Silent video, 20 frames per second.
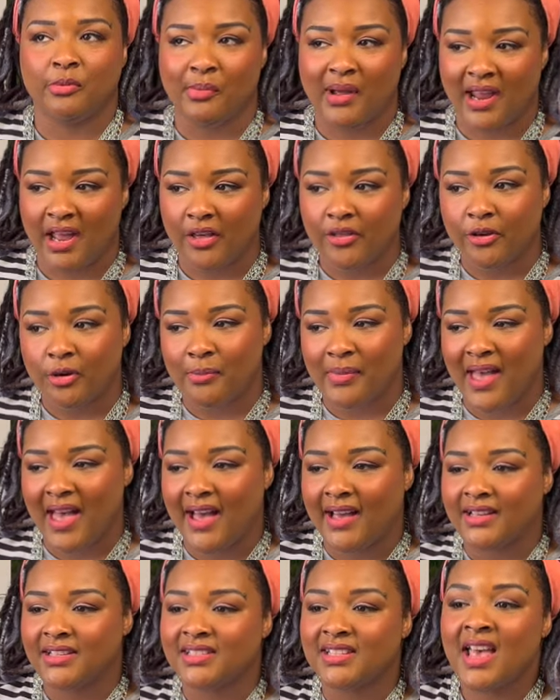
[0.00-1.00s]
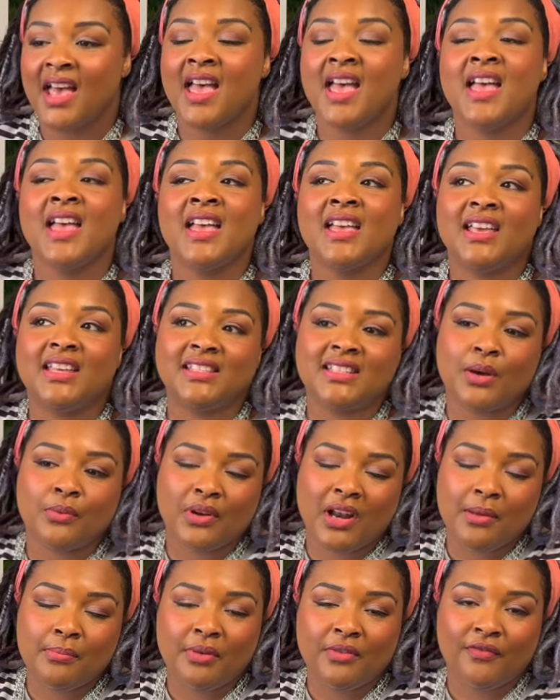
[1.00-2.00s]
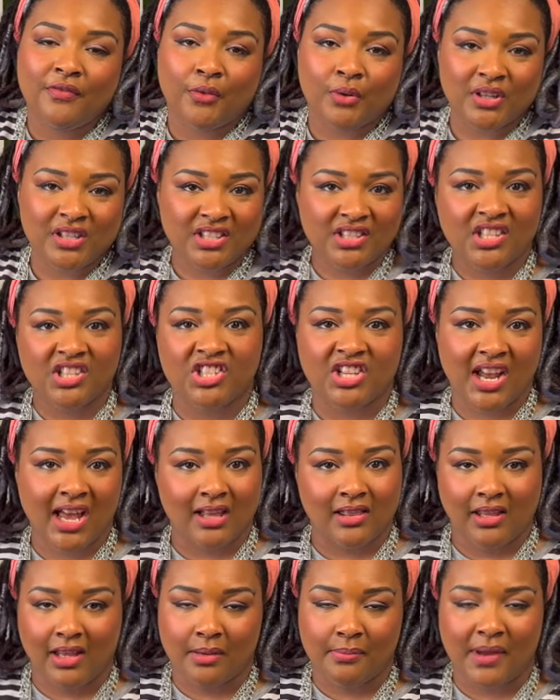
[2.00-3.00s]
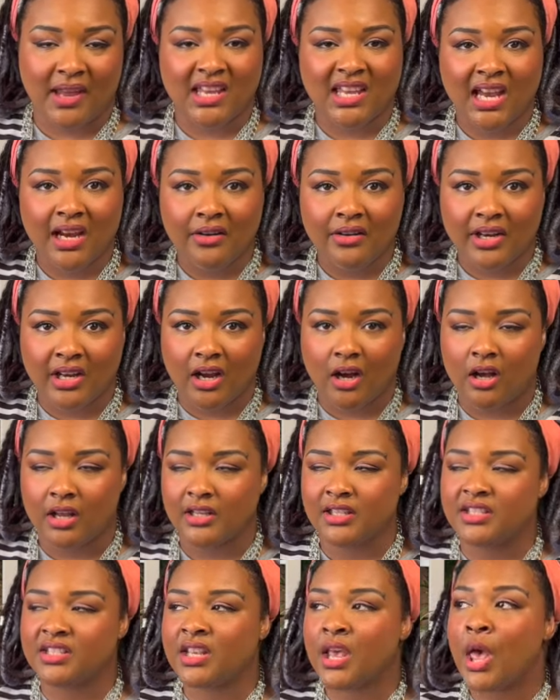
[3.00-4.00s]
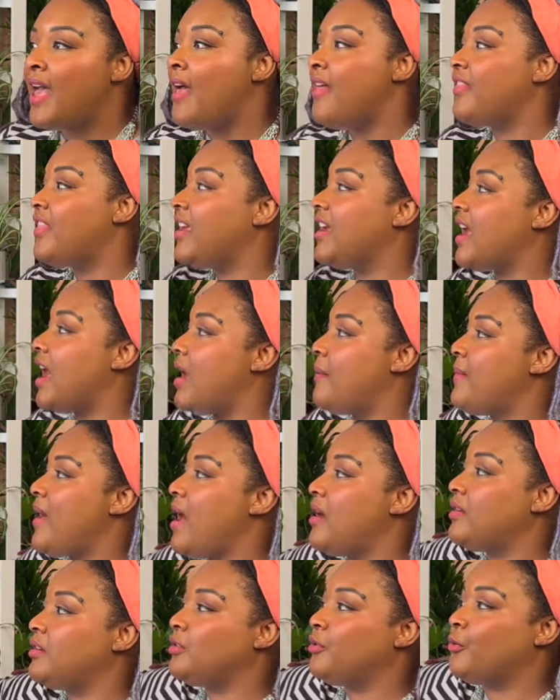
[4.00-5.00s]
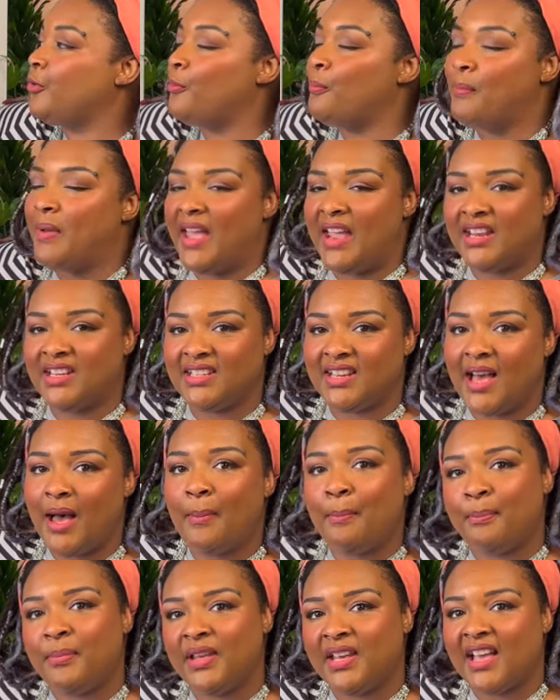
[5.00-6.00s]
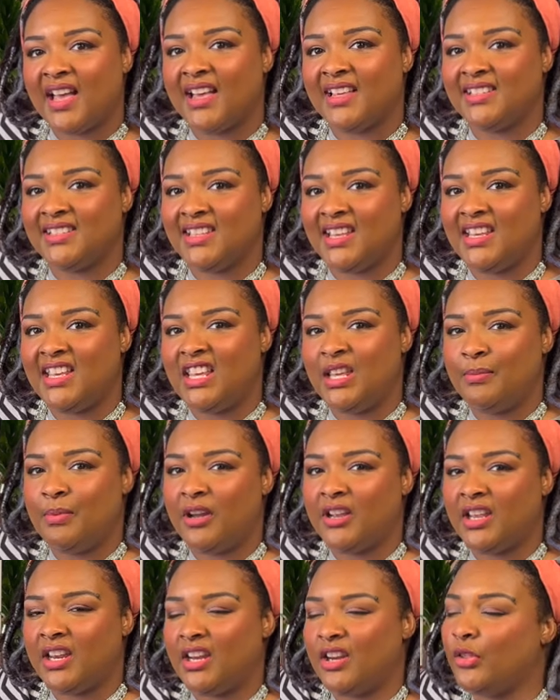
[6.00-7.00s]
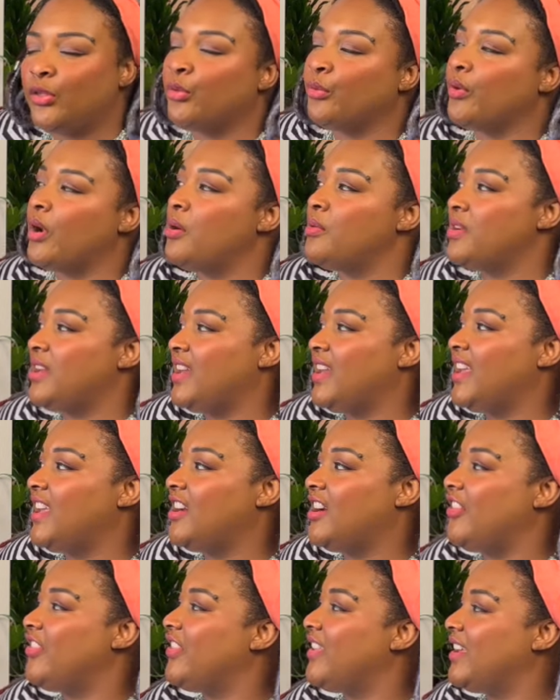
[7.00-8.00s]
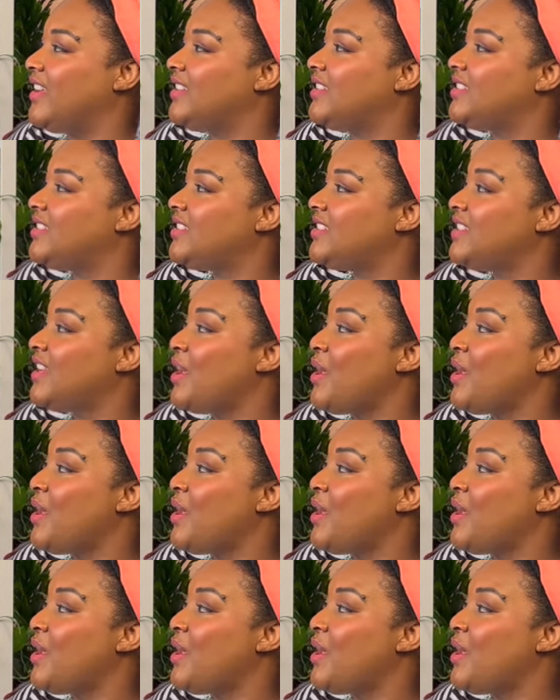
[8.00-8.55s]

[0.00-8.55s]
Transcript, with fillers: of my other bags is that when I've been forced to check like my carry-ons, they come out a little banged up because they keep on getting thrown and hit on this.